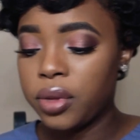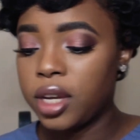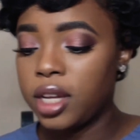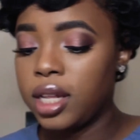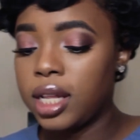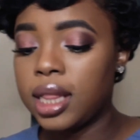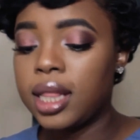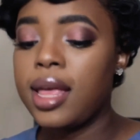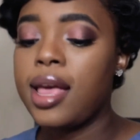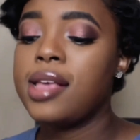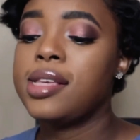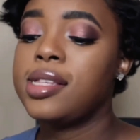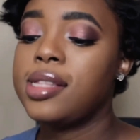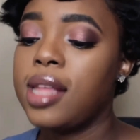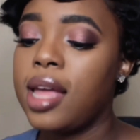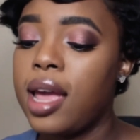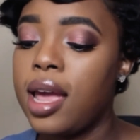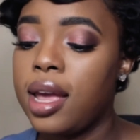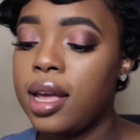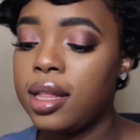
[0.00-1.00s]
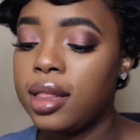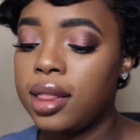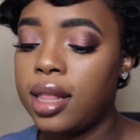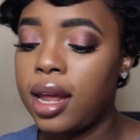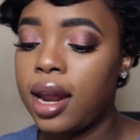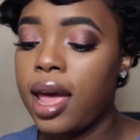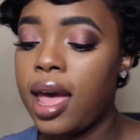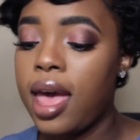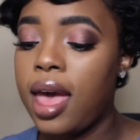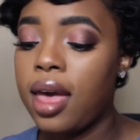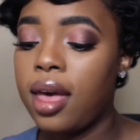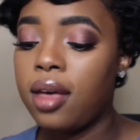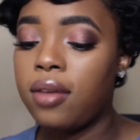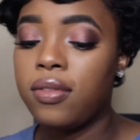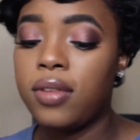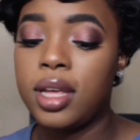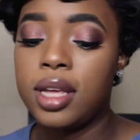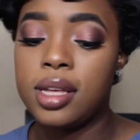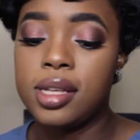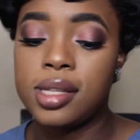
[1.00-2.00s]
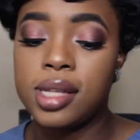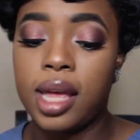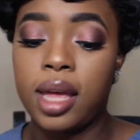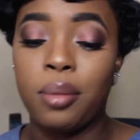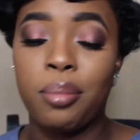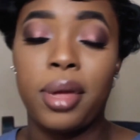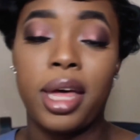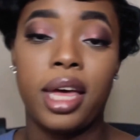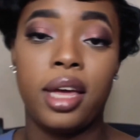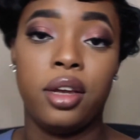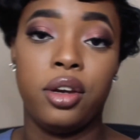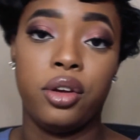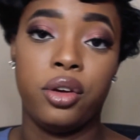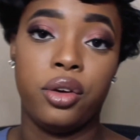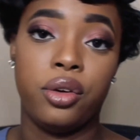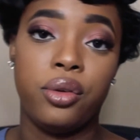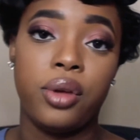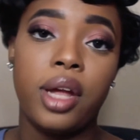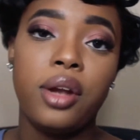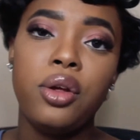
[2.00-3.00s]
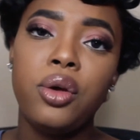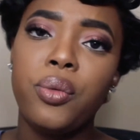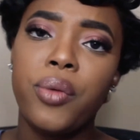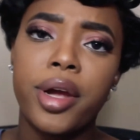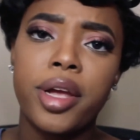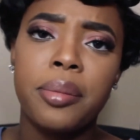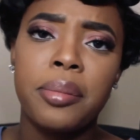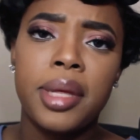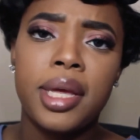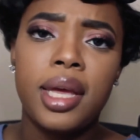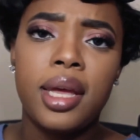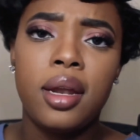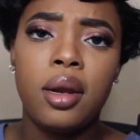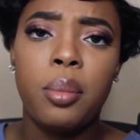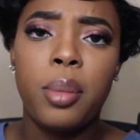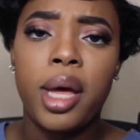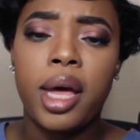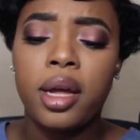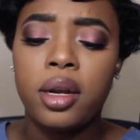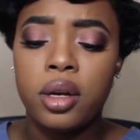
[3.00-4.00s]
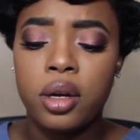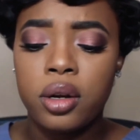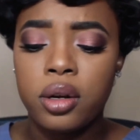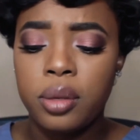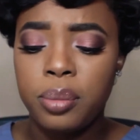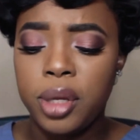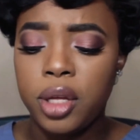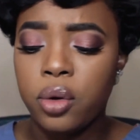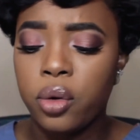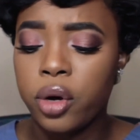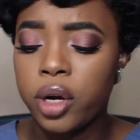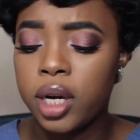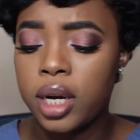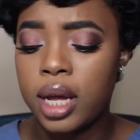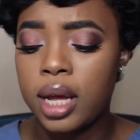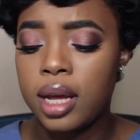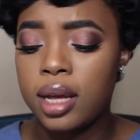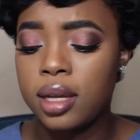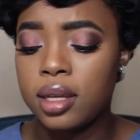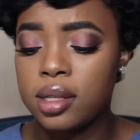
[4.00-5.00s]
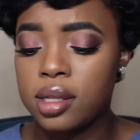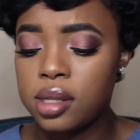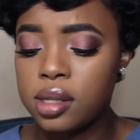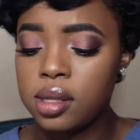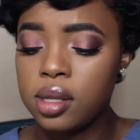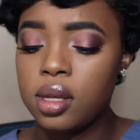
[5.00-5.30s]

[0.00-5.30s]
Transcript: The last thing that I have is a binder. I do recommend getting a binder to be organized.